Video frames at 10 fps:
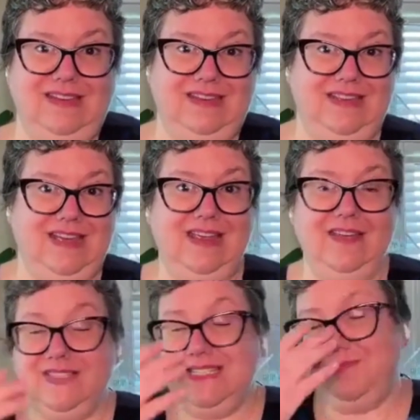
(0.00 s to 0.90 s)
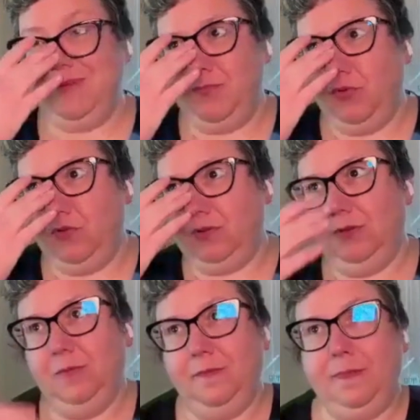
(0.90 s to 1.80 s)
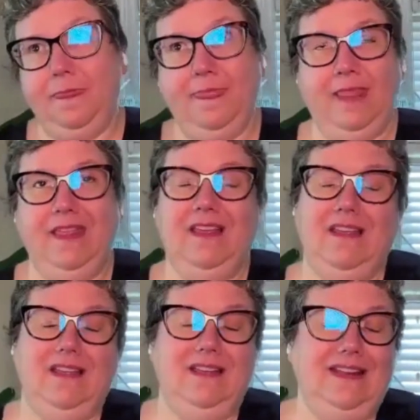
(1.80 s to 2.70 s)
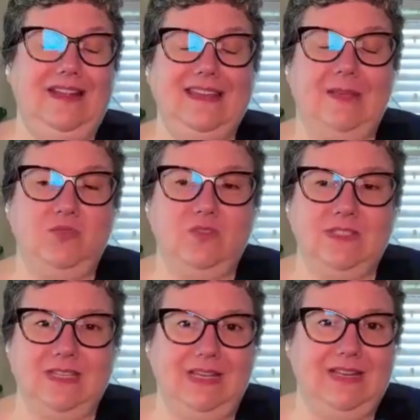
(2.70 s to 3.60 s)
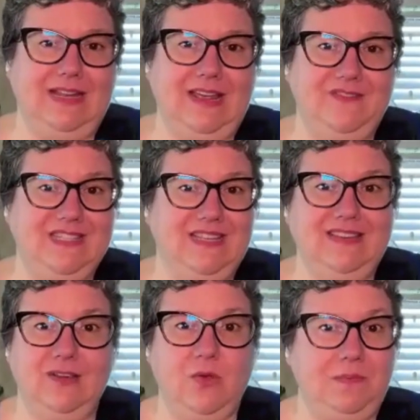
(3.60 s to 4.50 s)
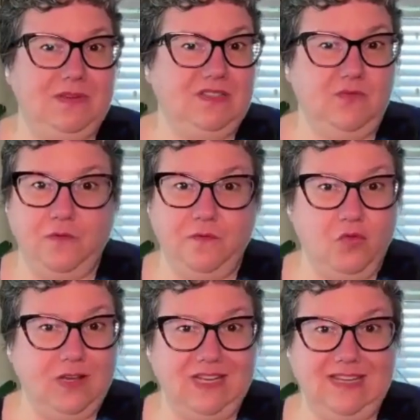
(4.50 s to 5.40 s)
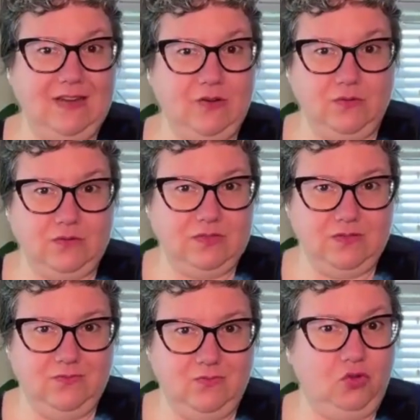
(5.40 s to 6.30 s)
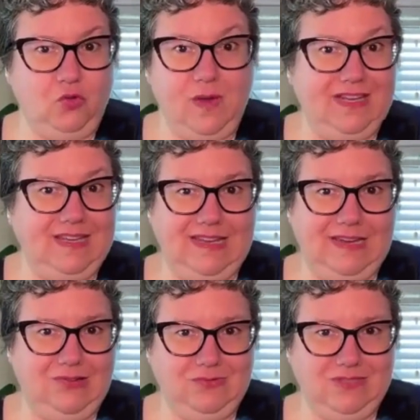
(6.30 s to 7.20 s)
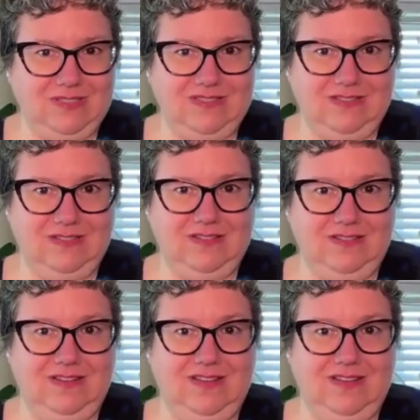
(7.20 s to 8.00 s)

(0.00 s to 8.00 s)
Like, I have seen people that came to see me that I've seen therapists for 40 years or 20 years.